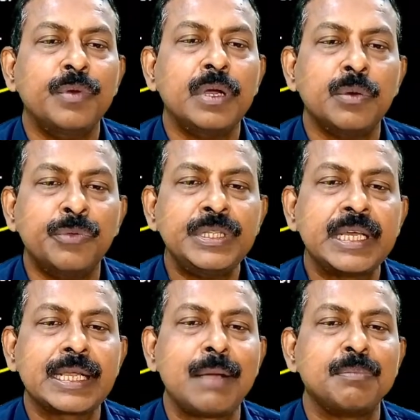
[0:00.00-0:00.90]
with a
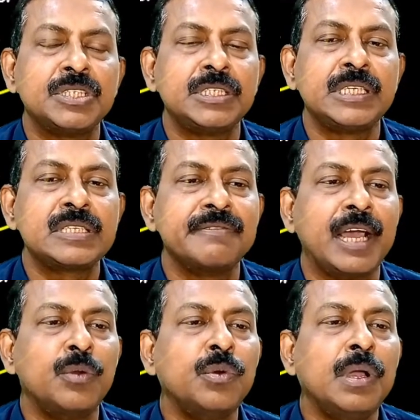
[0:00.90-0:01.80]
capacitance
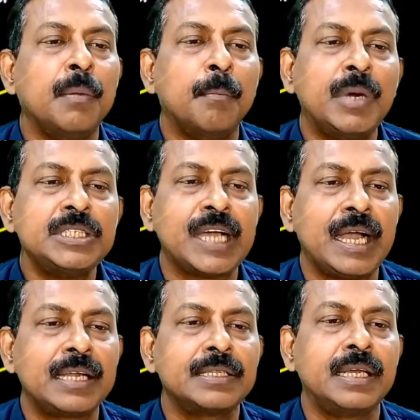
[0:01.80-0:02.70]
value much higher
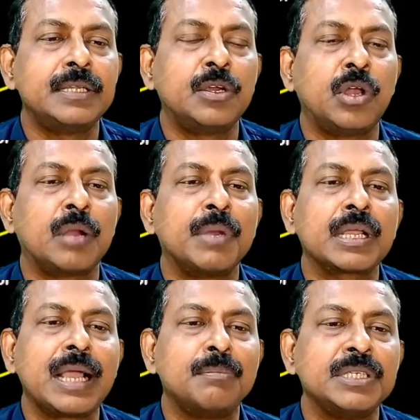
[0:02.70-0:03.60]
than the normal
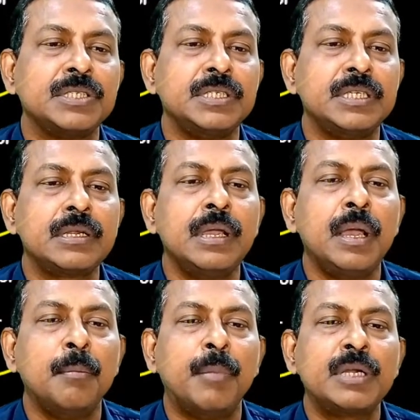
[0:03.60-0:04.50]
capacitor,
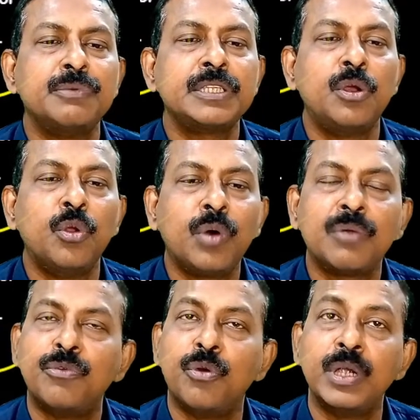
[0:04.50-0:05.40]
but with lower
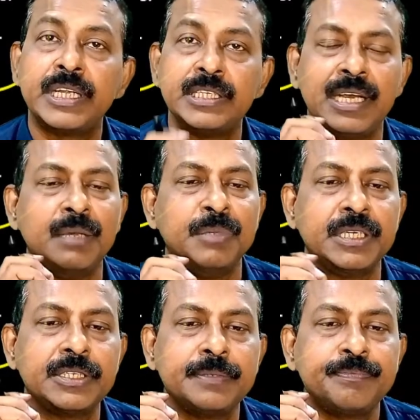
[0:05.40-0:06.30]
voltage limit.
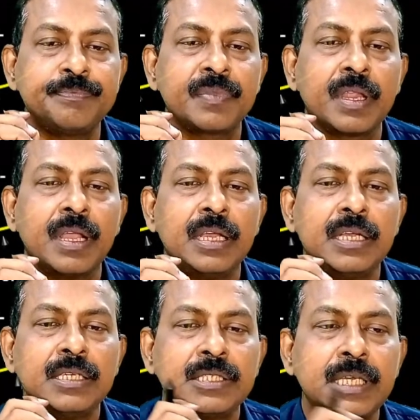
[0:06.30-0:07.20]

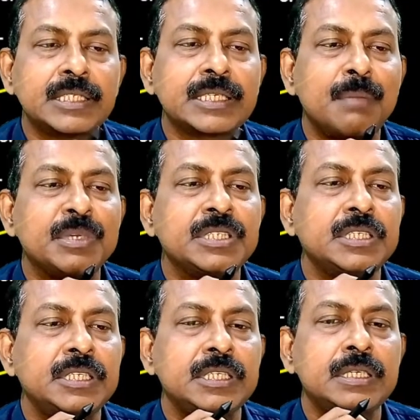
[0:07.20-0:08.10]
Such
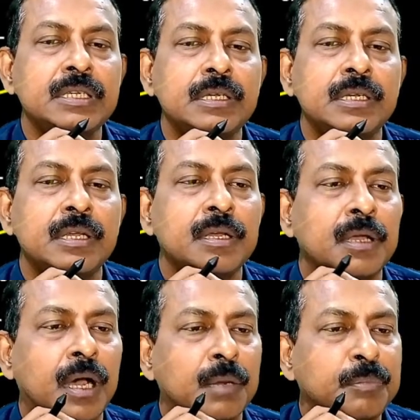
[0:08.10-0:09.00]
capacitor
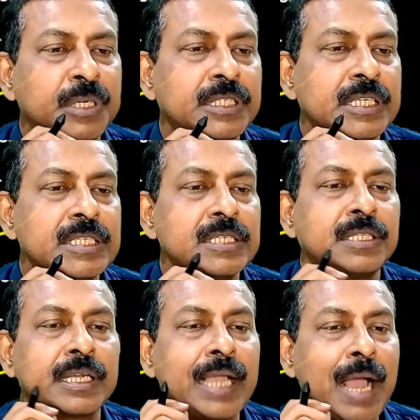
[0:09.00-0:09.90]
bridges the
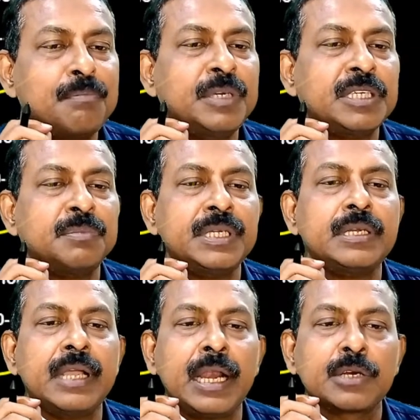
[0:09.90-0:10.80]
gap between
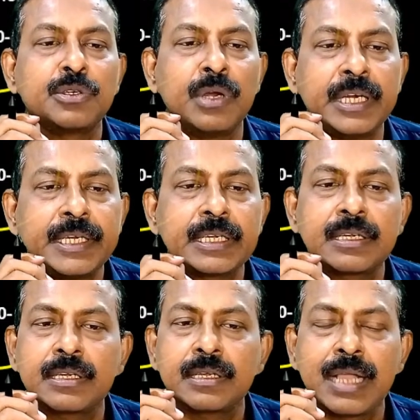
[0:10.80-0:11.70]
electrolytic
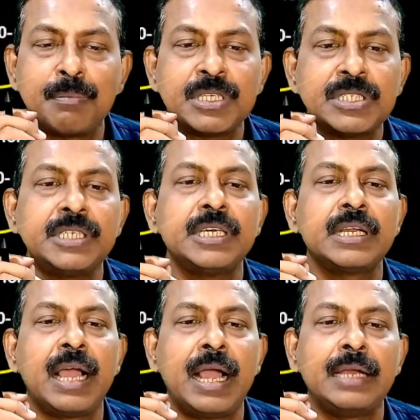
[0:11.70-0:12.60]
capacitor
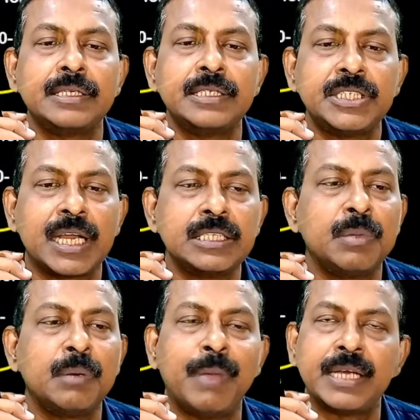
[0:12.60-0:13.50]
and rechargeable
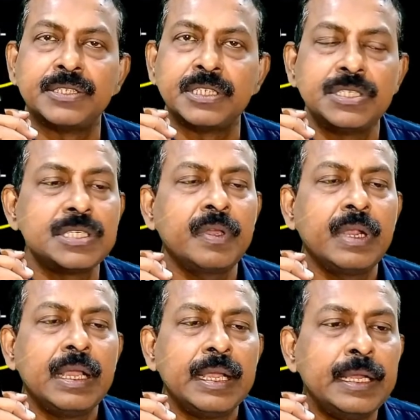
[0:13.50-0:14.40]
batteries.
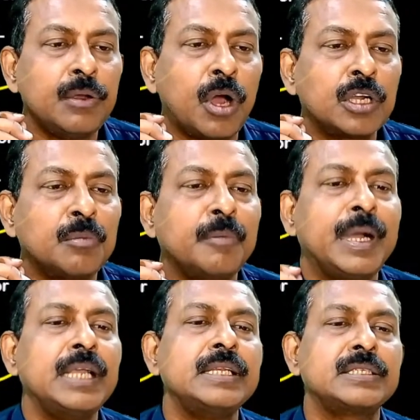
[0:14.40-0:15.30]
In
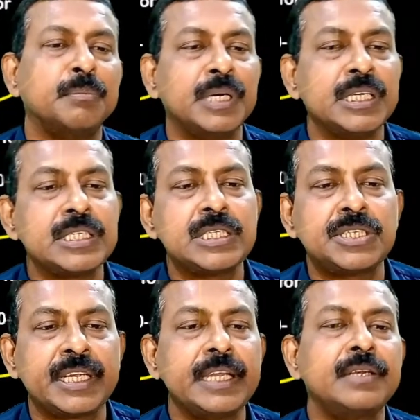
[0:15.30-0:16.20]
automobiles, bus,
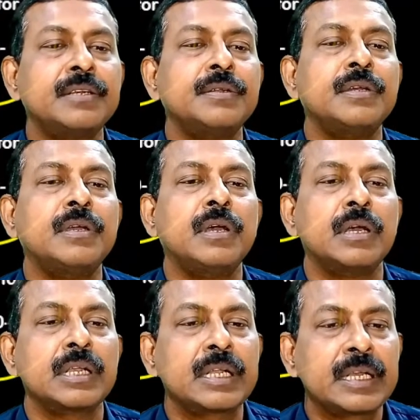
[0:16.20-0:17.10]
train,
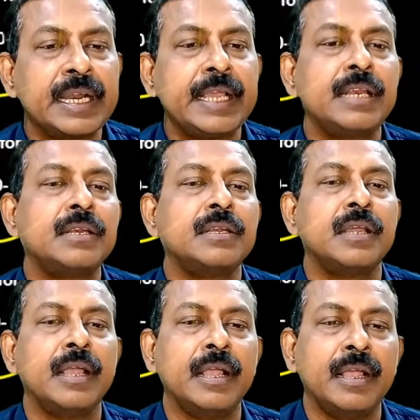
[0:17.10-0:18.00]
crane,
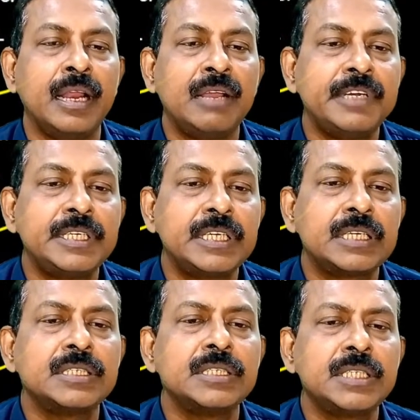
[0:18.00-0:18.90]
elevator,
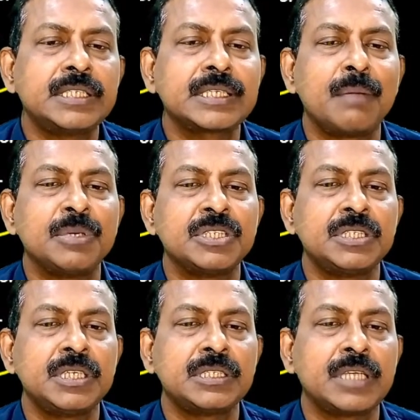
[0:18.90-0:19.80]
such
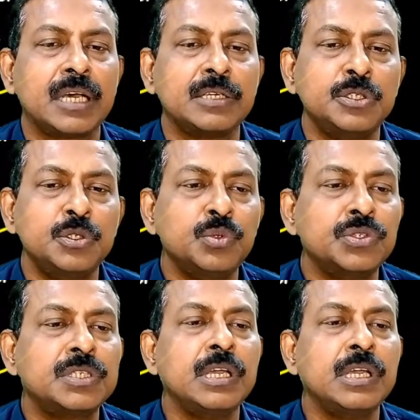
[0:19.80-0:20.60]
capacitors are used